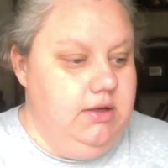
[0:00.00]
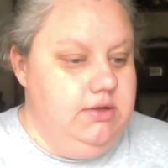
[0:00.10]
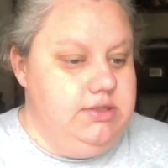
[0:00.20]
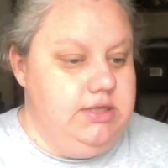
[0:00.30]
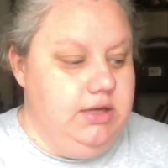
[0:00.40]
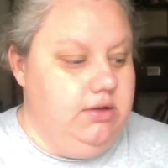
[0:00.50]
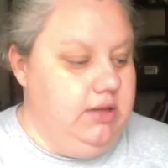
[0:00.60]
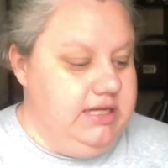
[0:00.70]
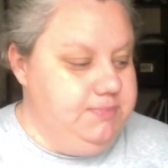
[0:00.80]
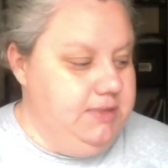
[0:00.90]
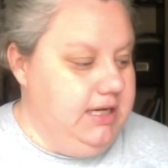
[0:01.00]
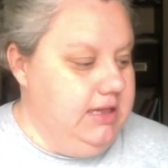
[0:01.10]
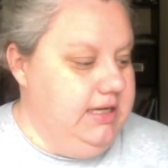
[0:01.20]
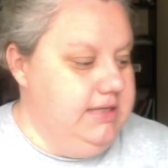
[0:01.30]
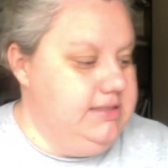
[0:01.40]
So last but not
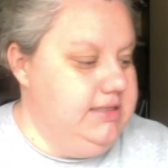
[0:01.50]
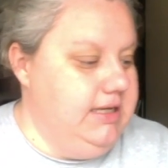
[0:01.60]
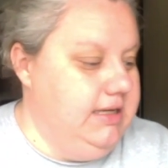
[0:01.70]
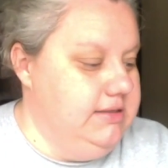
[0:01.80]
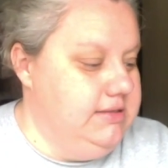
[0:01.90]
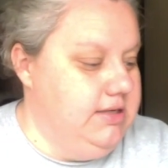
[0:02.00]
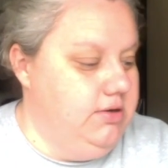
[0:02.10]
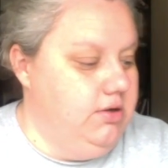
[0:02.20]
least is,